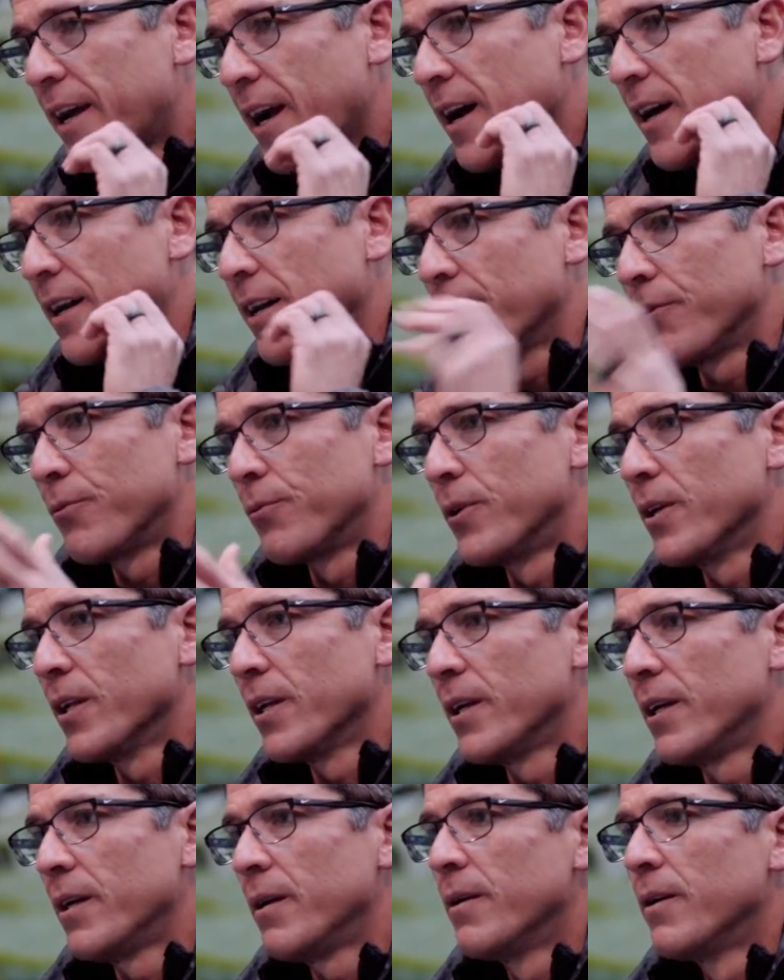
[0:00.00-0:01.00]
kind of
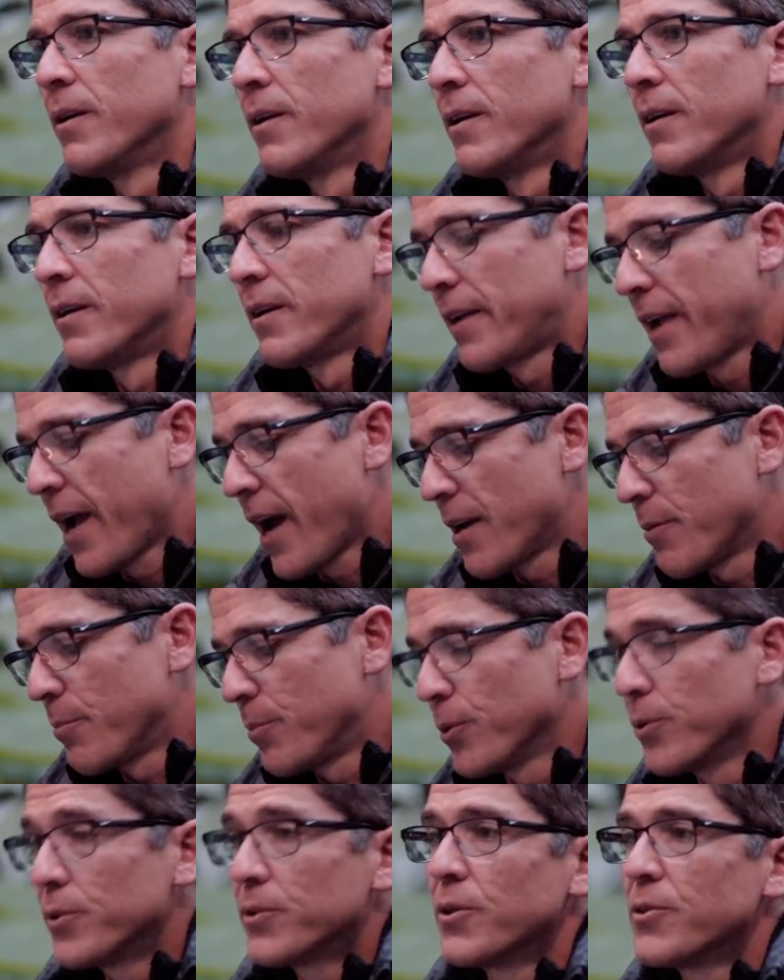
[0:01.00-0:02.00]
really
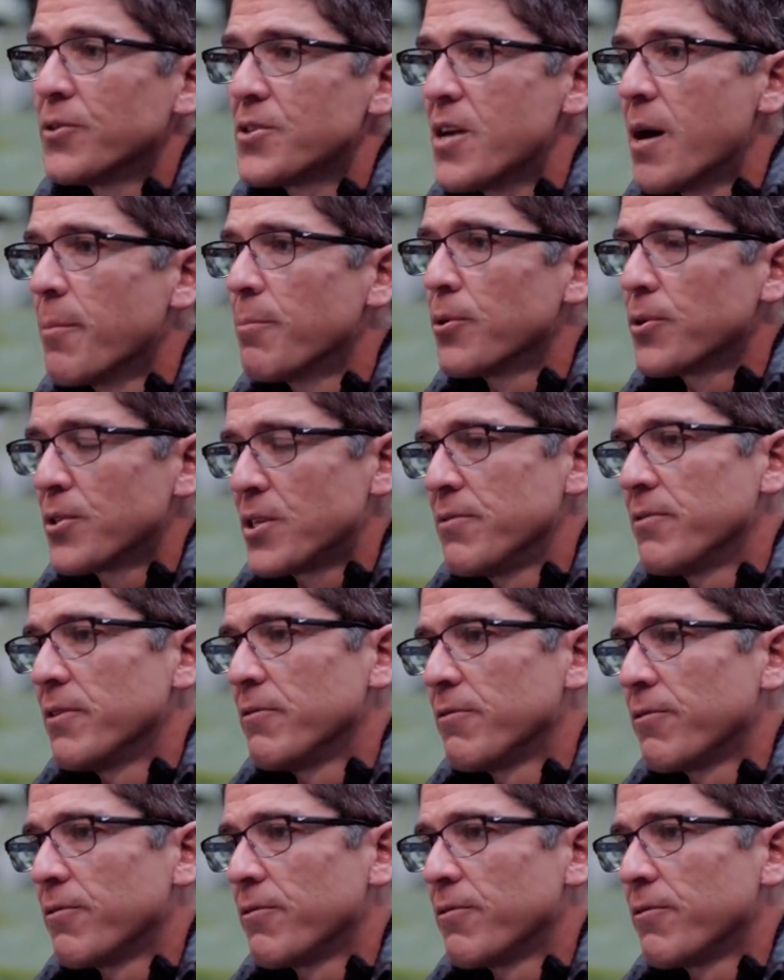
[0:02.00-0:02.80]
catapult those numbers even